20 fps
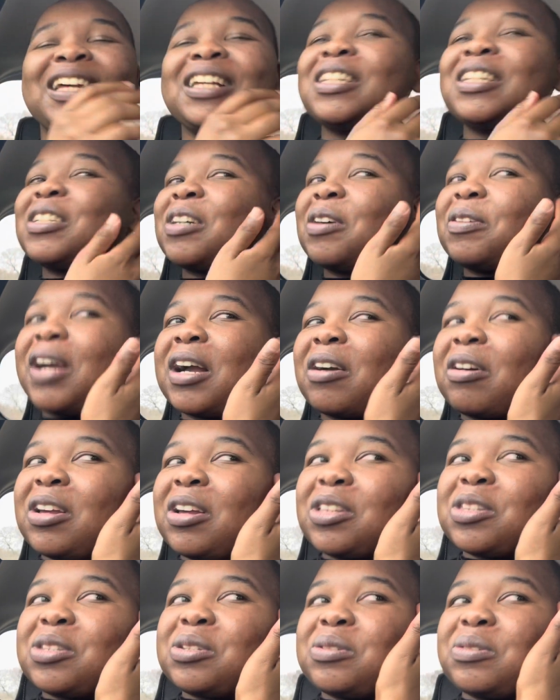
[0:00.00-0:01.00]
so we are
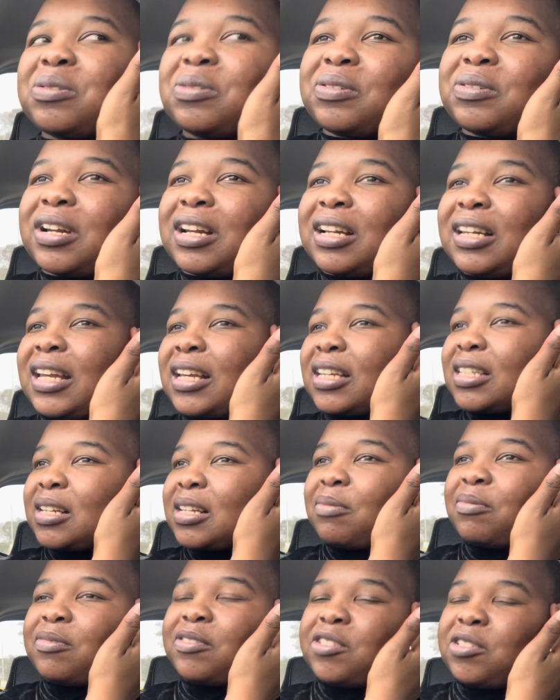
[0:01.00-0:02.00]
going to run like
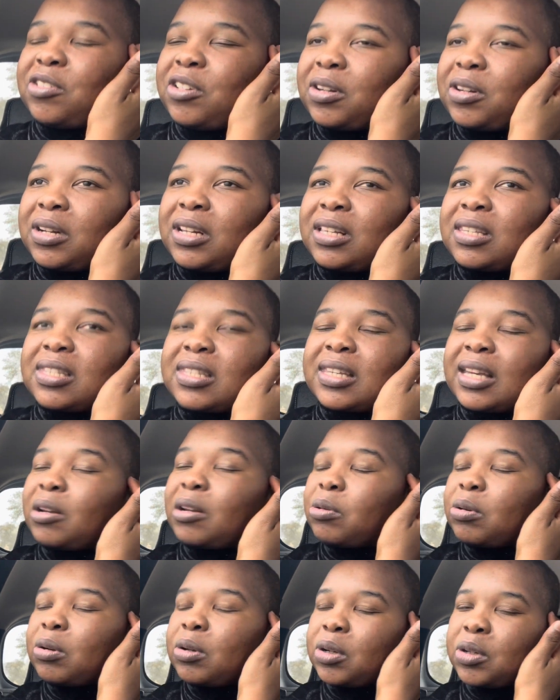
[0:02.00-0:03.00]
some few errands that we
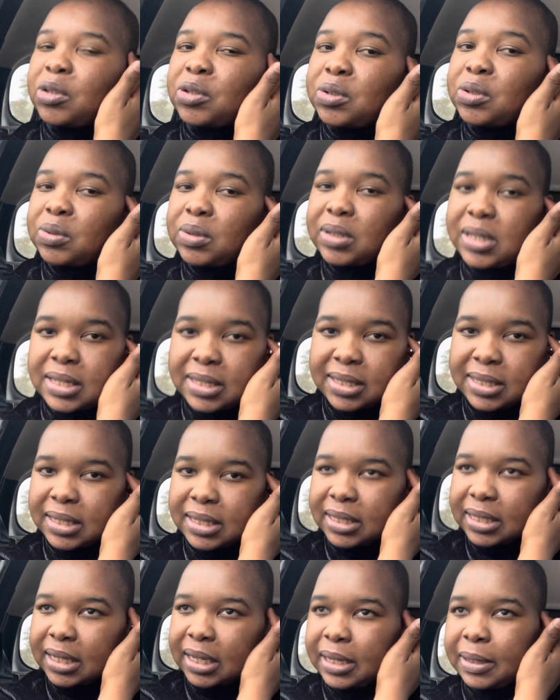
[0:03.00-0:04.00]
couldn't do
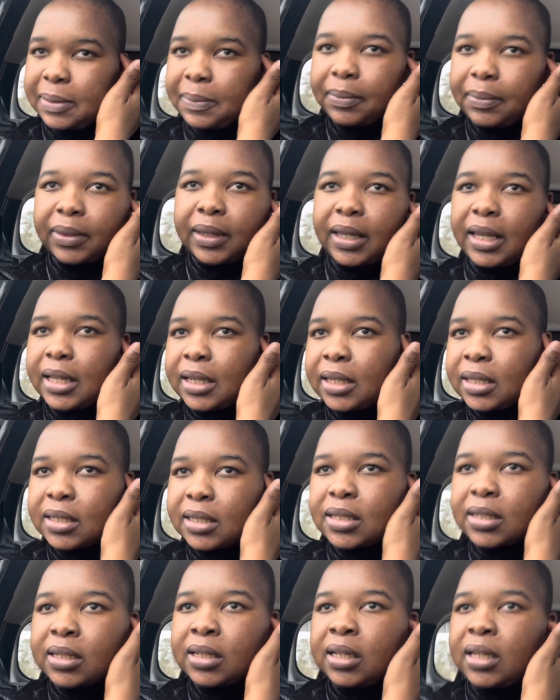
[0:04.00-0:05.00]
yesterday,
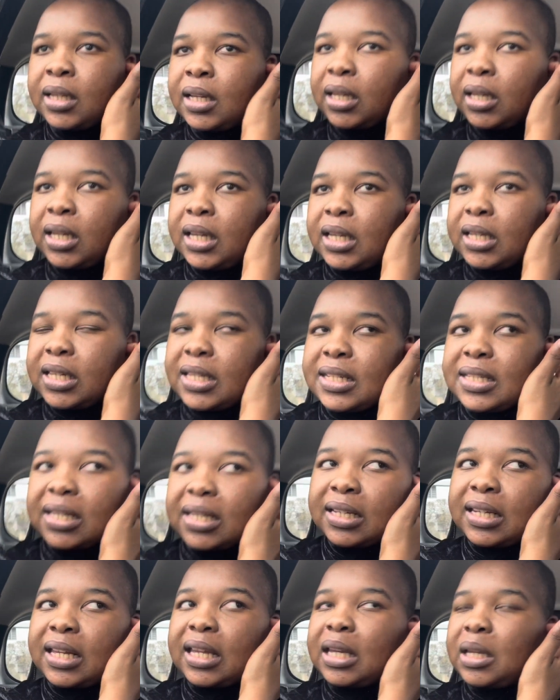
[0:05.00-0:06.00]
and
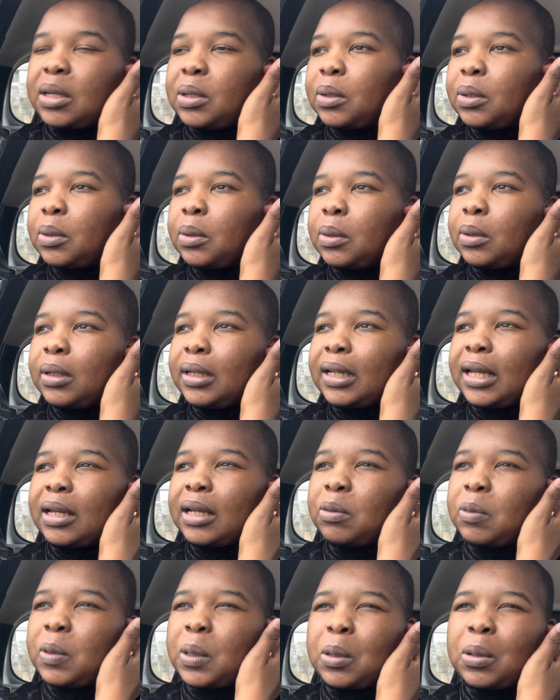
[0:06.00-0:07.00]
yesterday
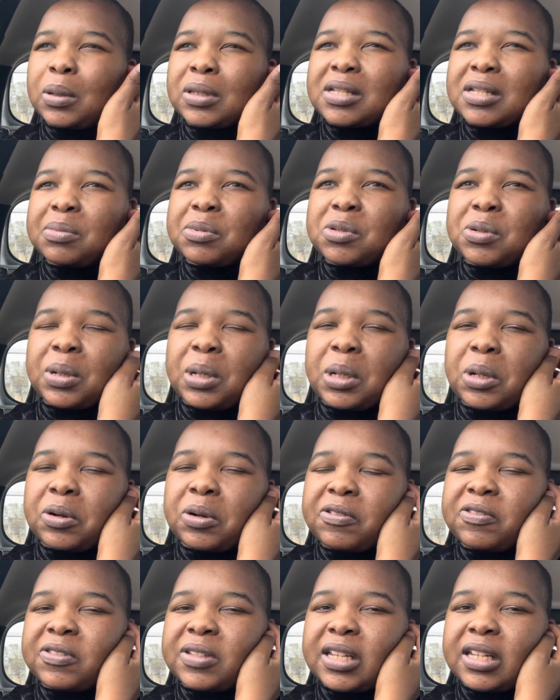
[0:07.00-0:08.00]
like we were caught up to a lot
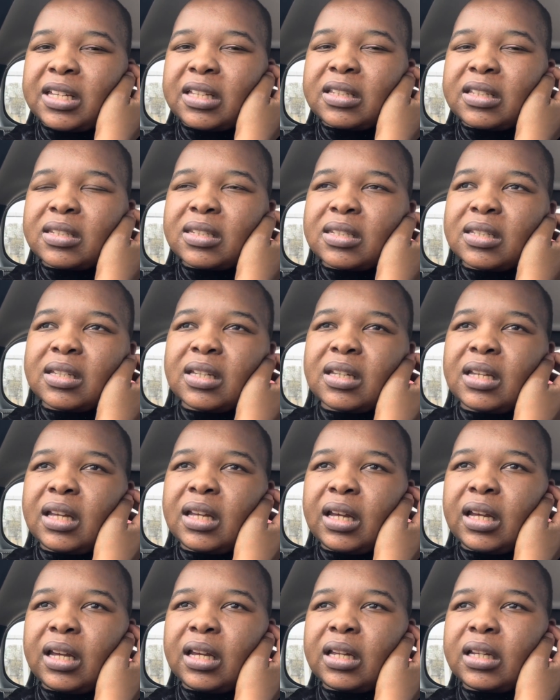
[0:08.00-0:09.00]
of things
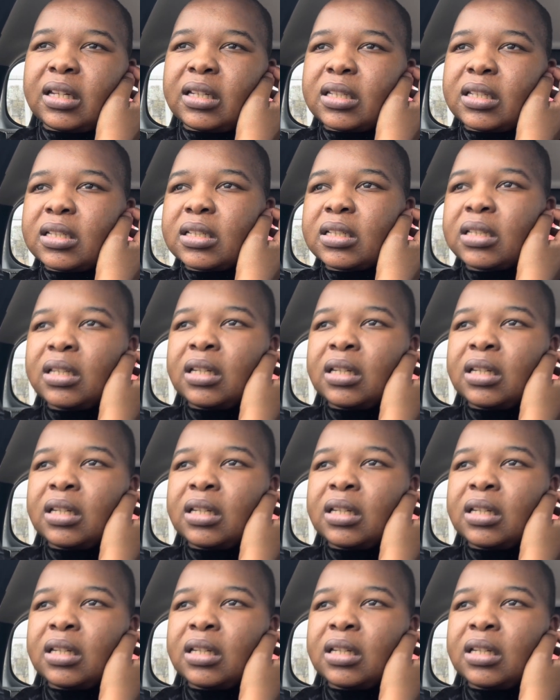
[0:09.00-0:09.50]
and